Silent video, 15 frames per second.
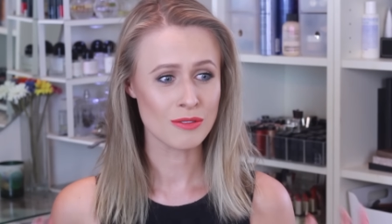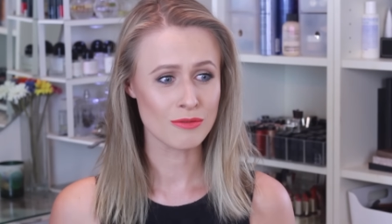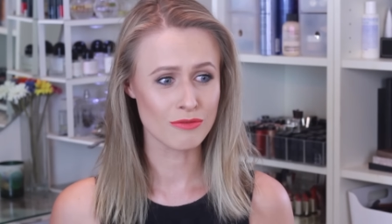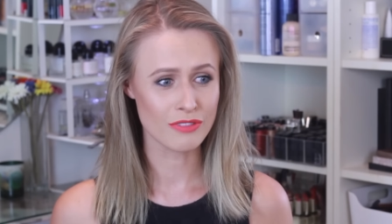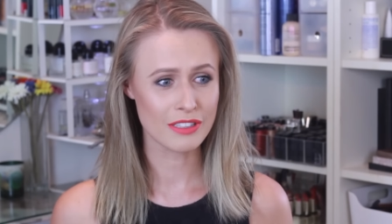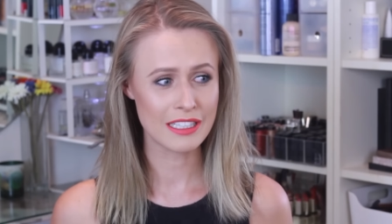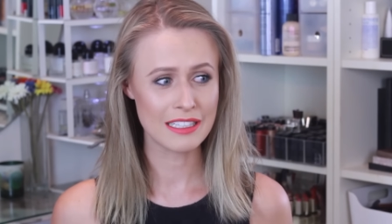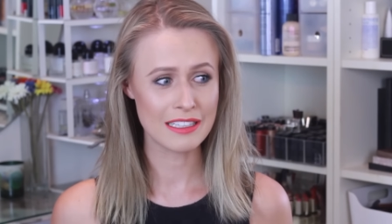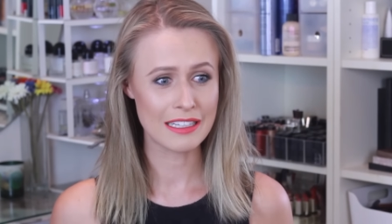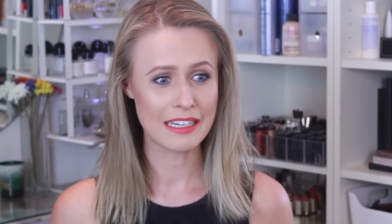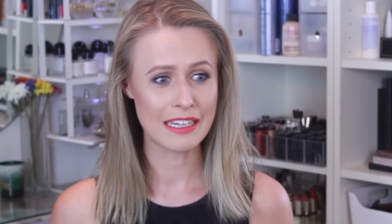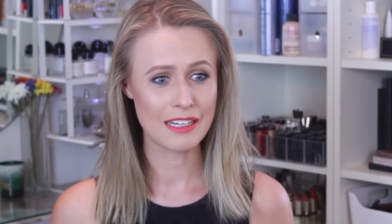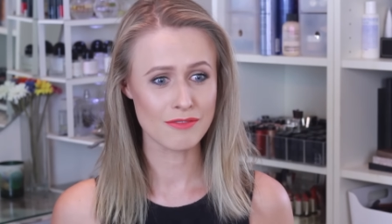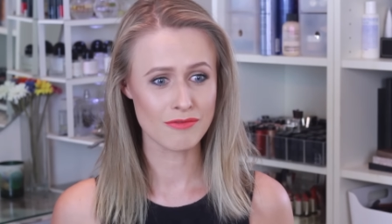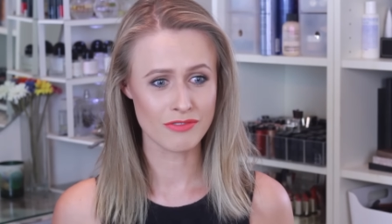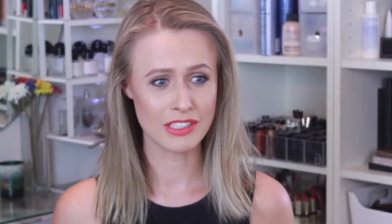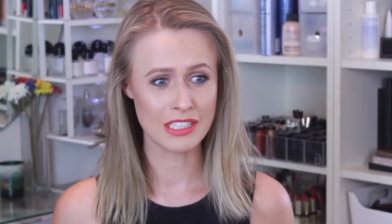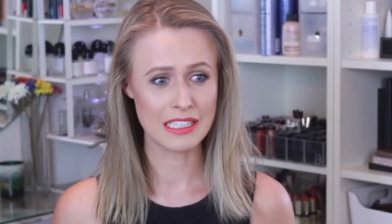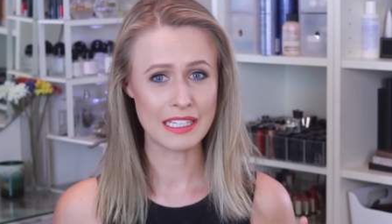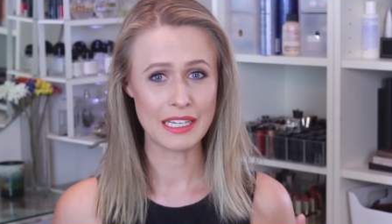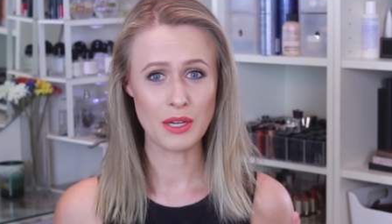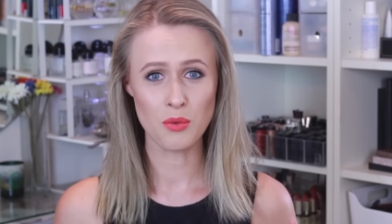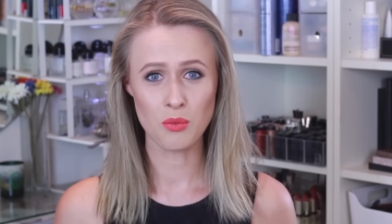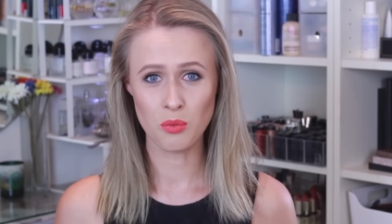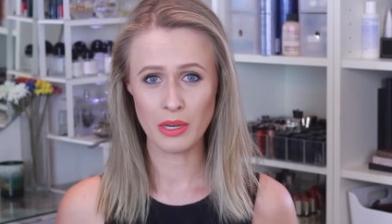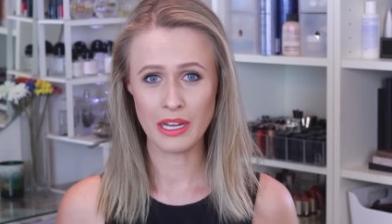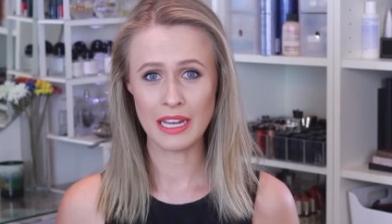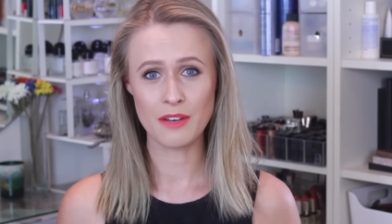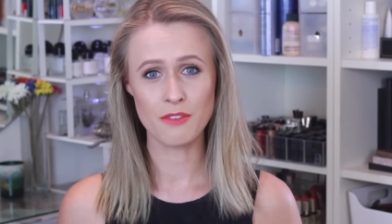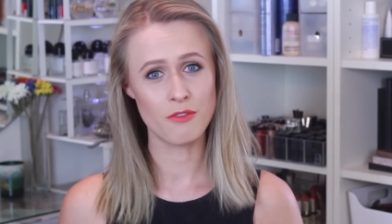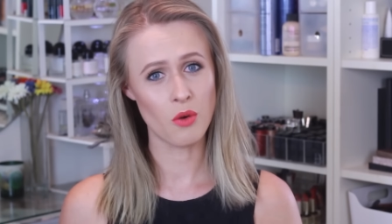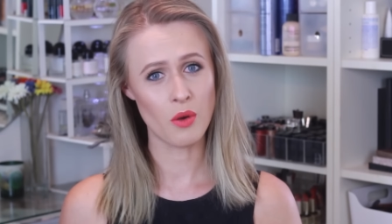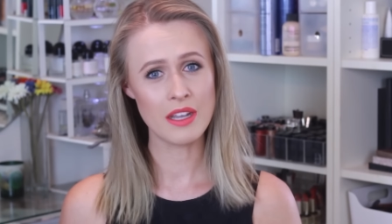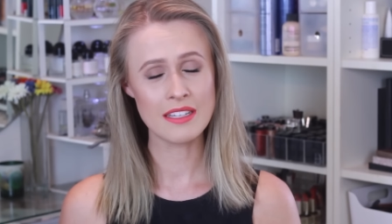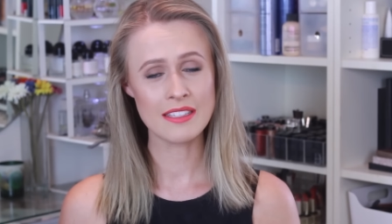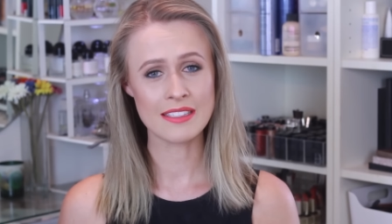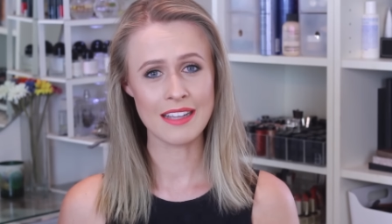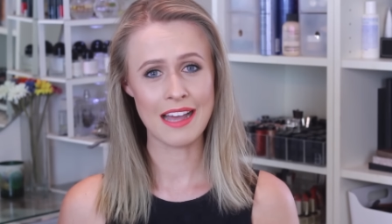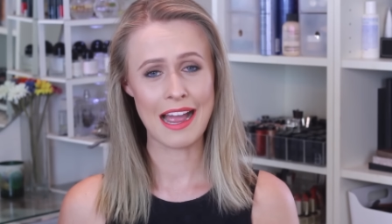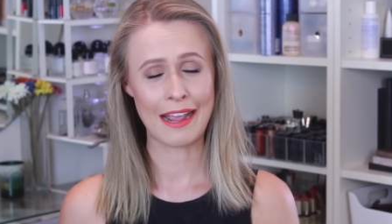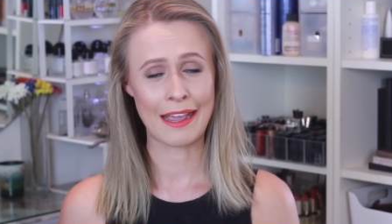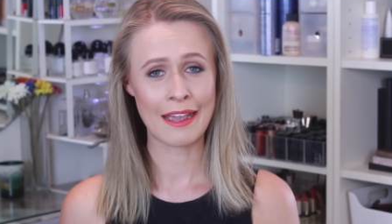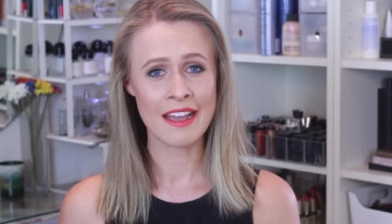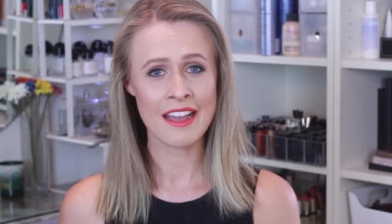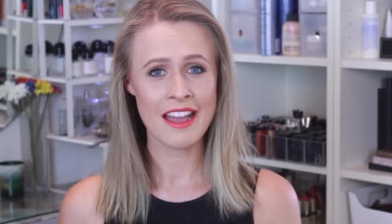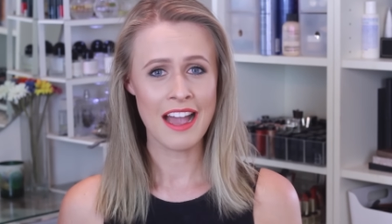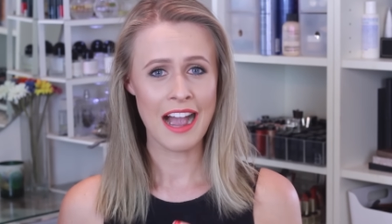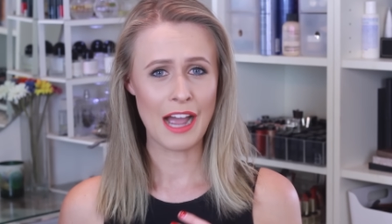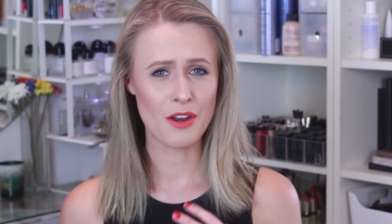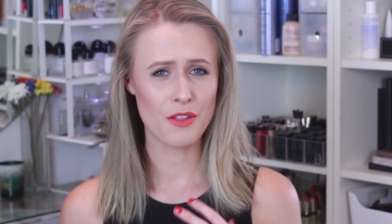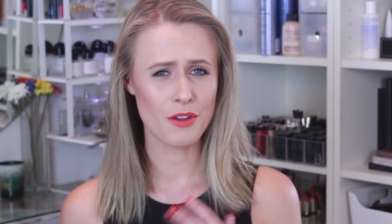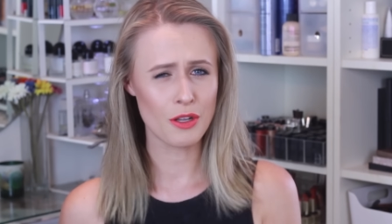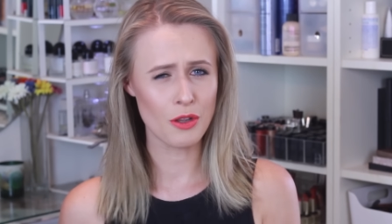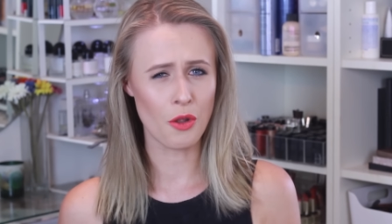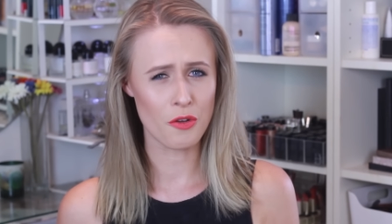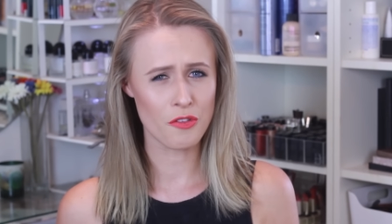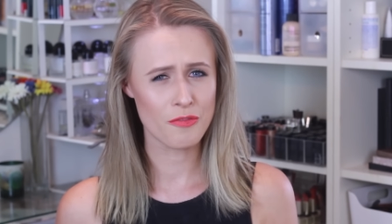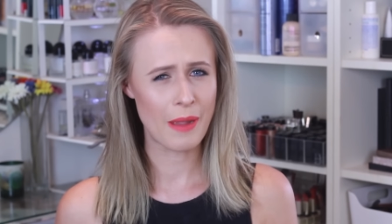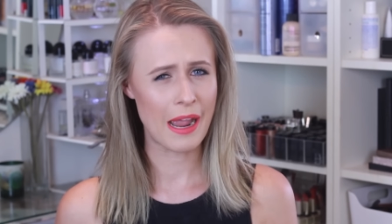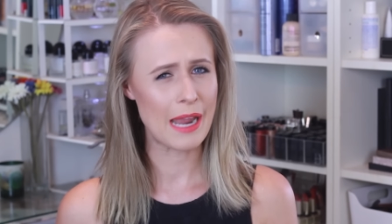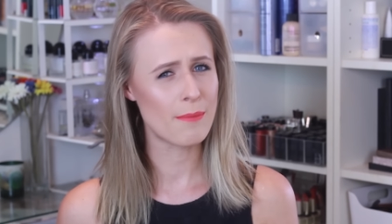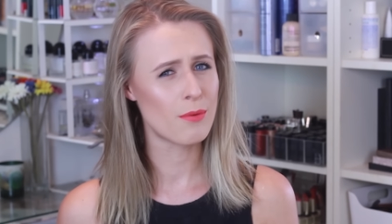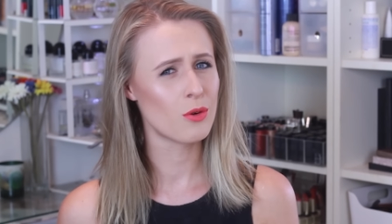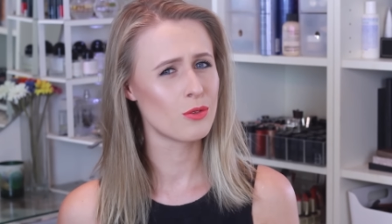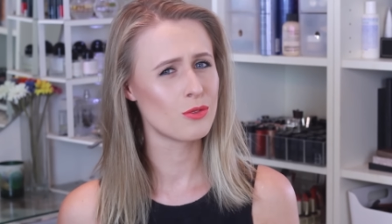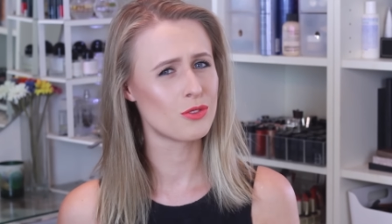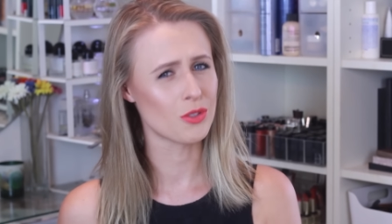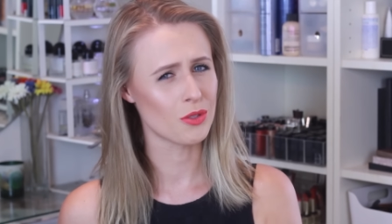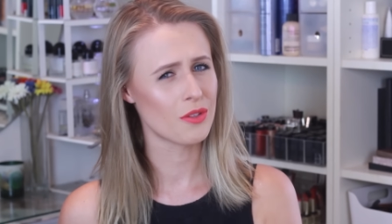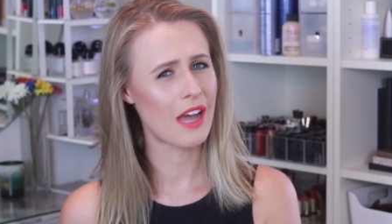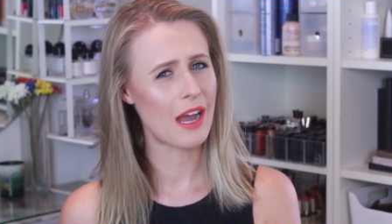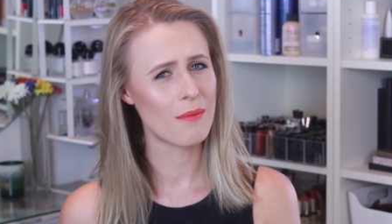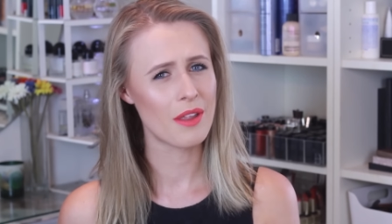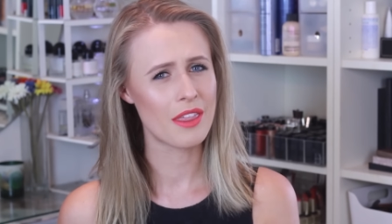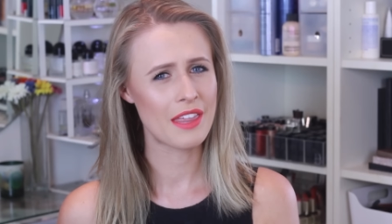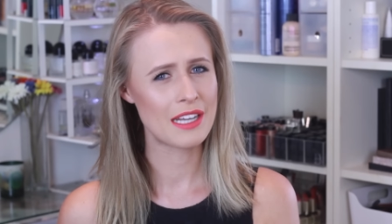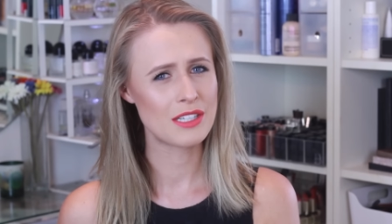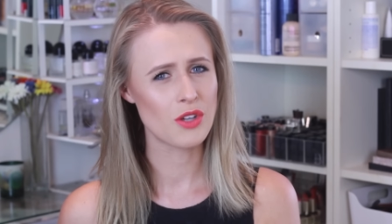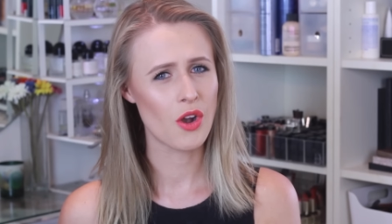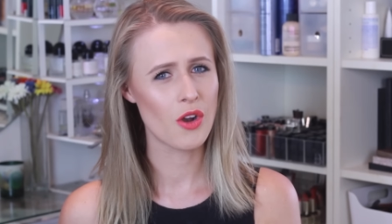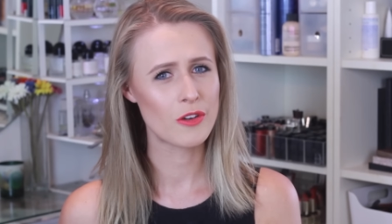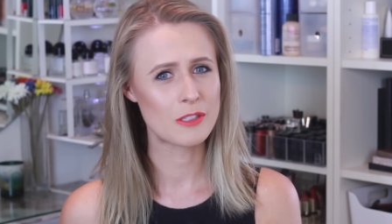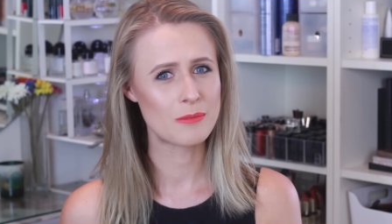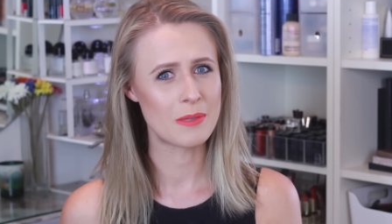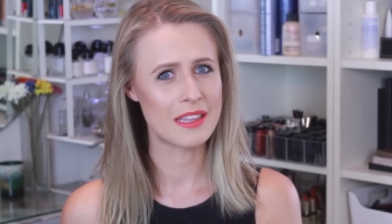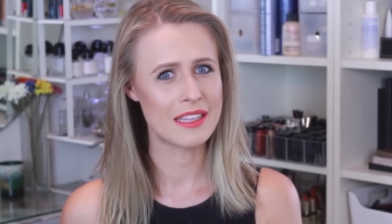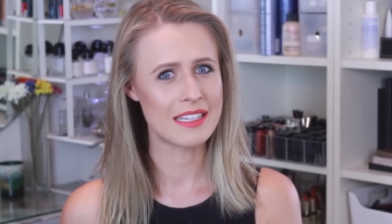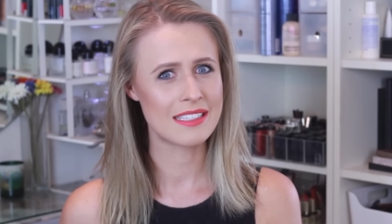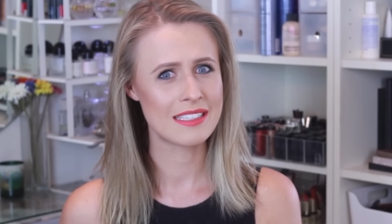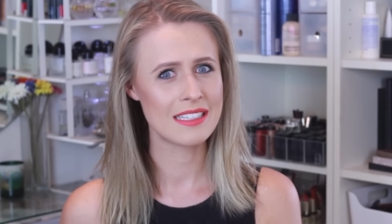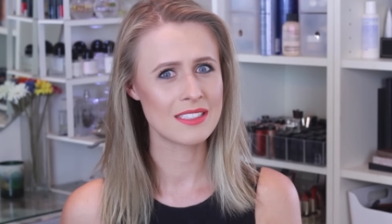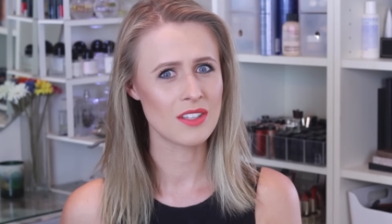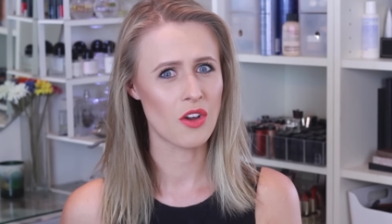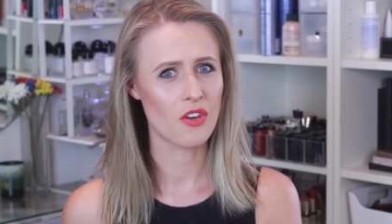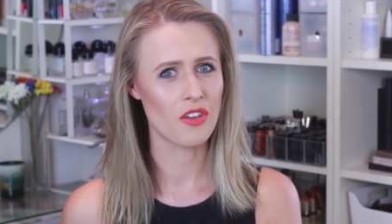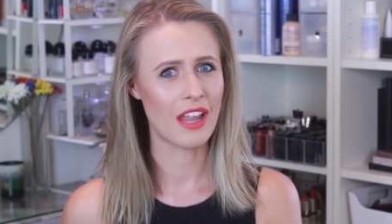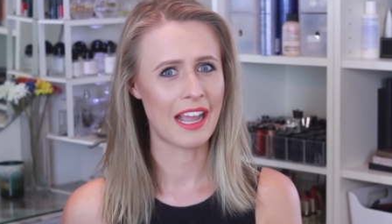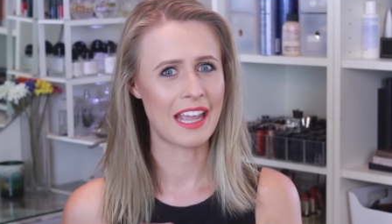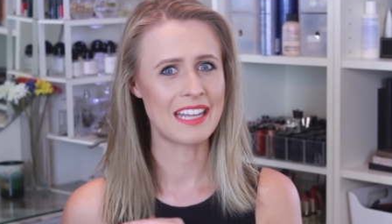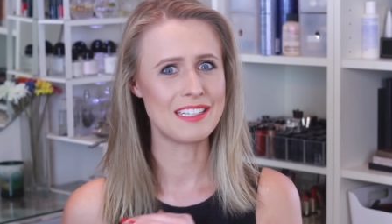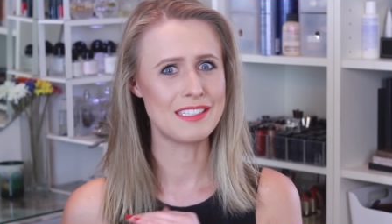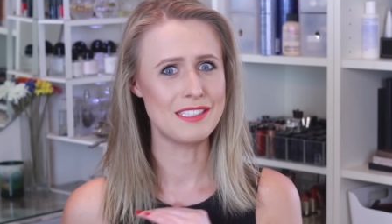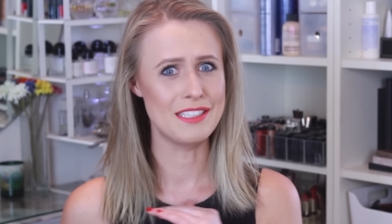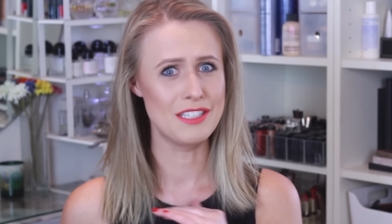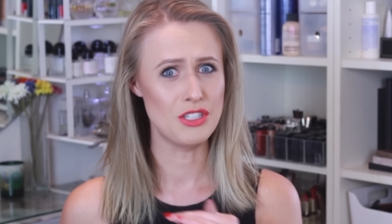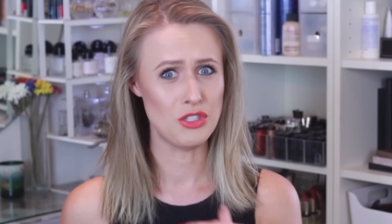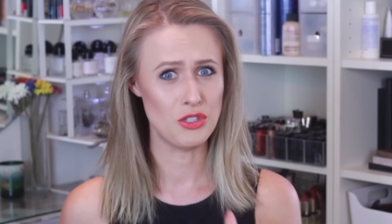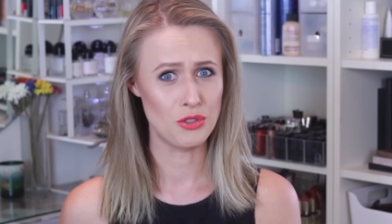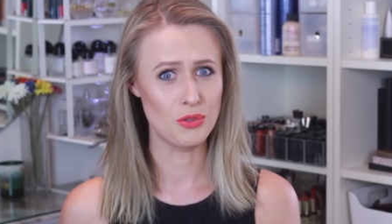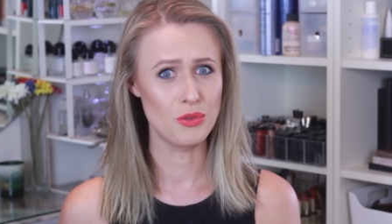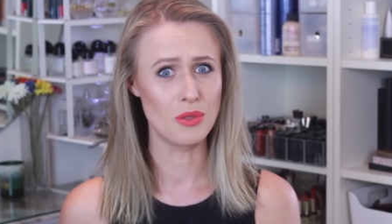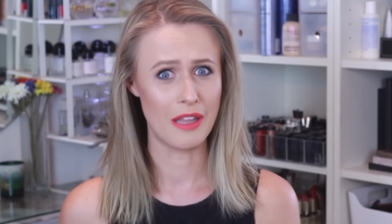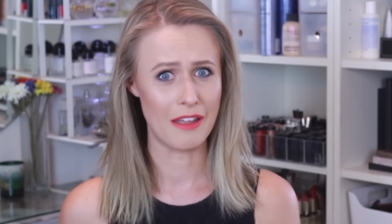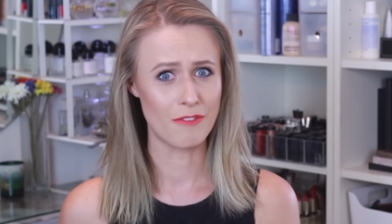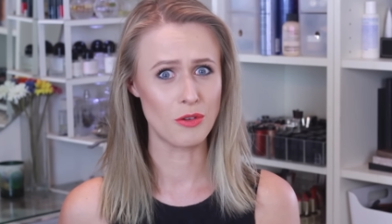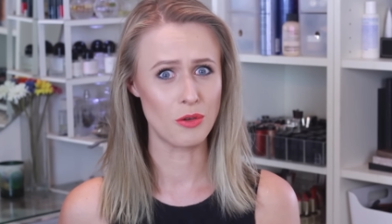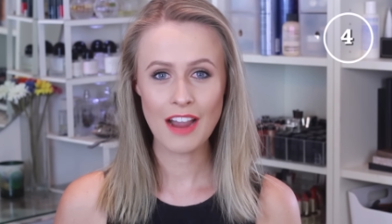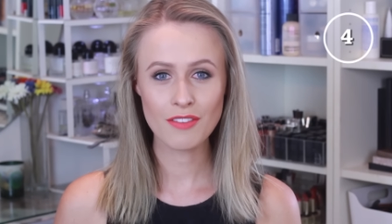really, really weird voice. Like, I know that a lot of people do that with their dogs, but this is on like a new level.